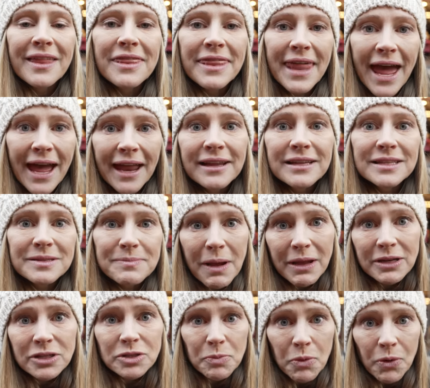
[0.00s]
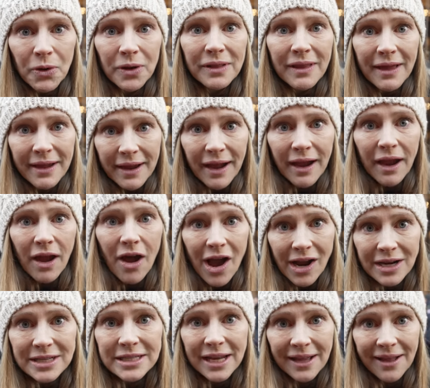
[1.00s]
that is much more like a
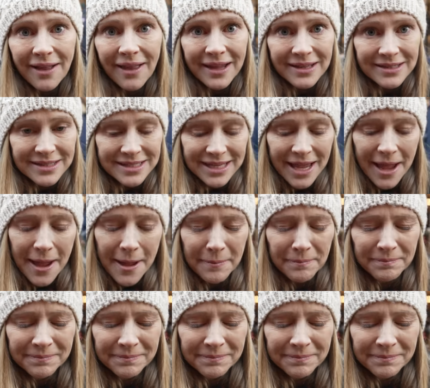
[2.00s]
cocktail, I'd say.